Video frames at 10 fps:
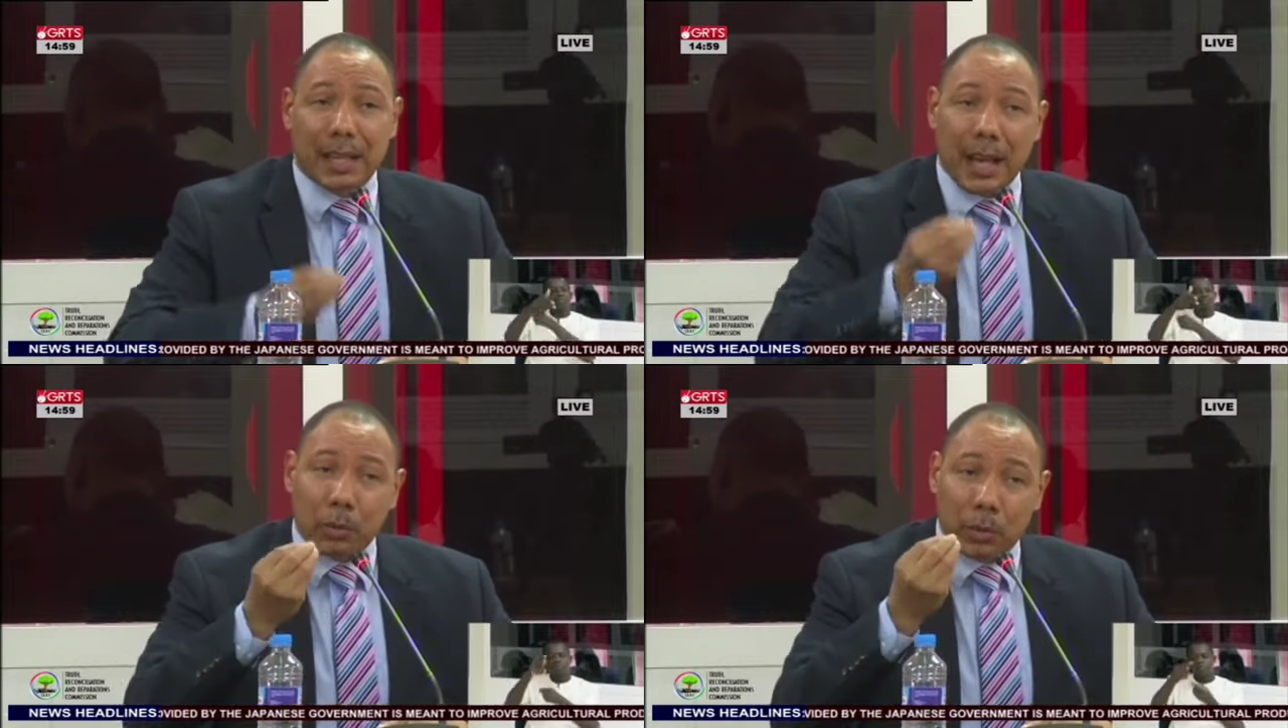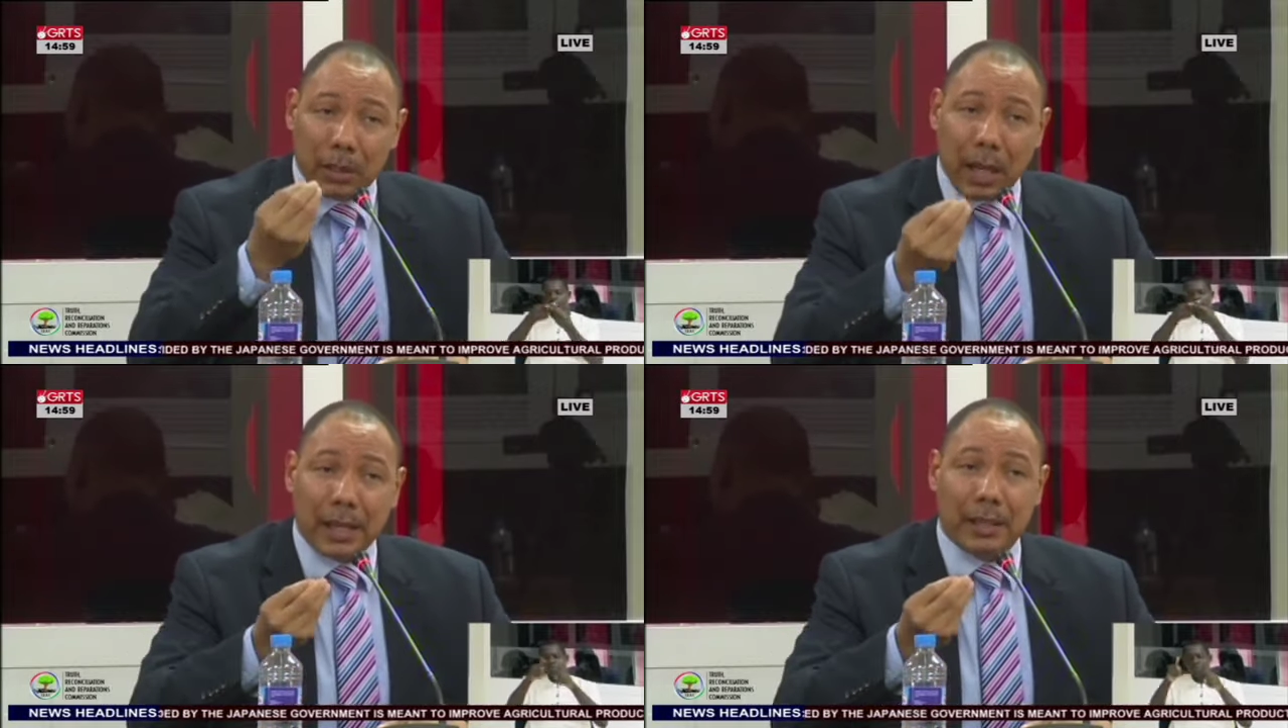And I
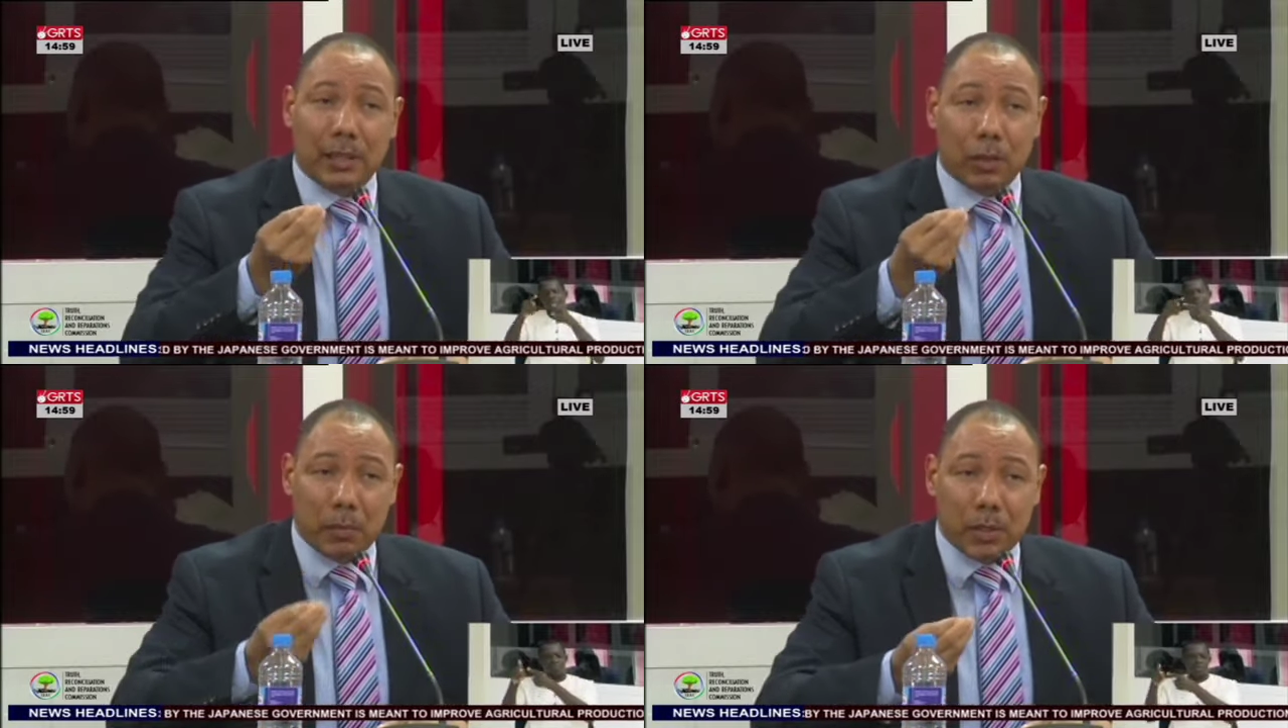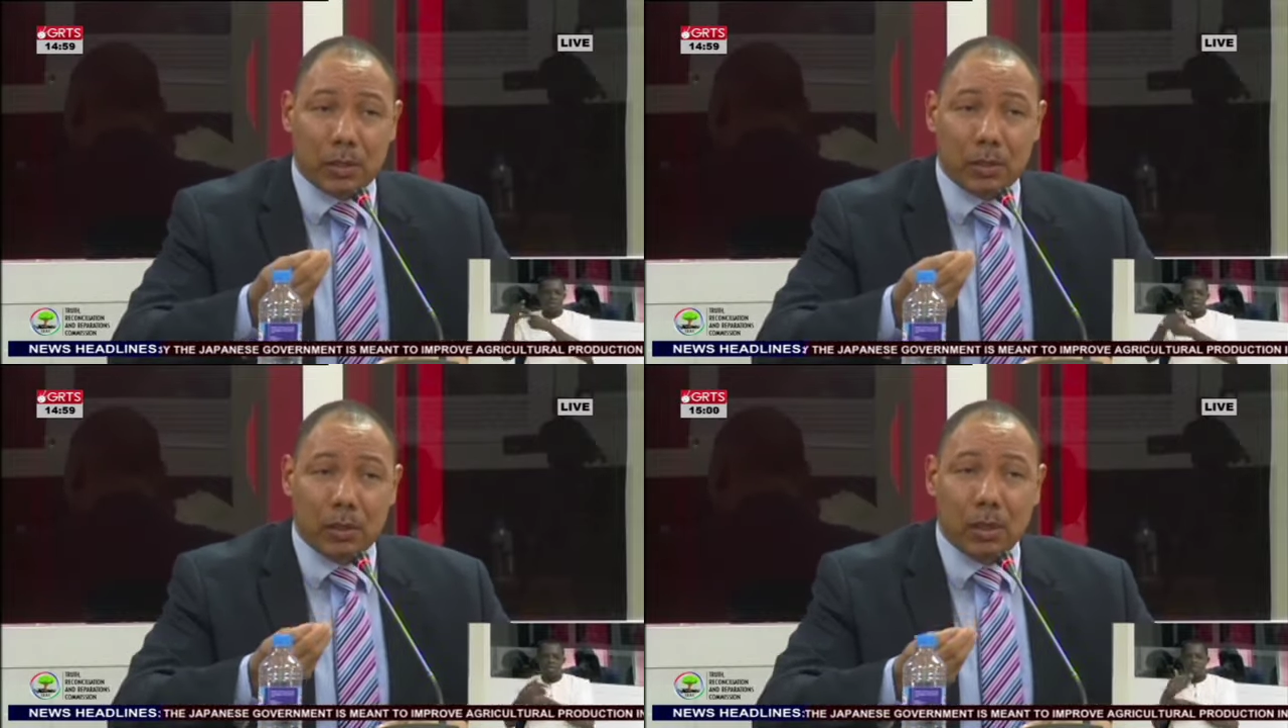would like the
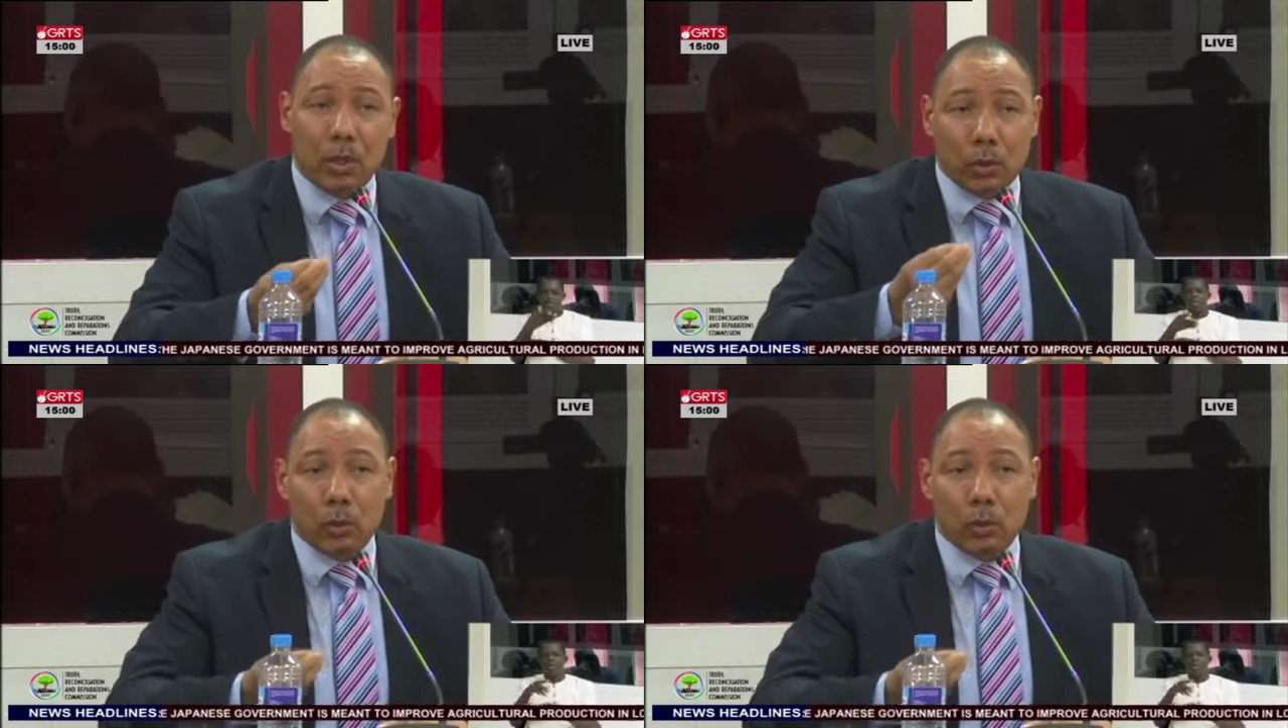Commission to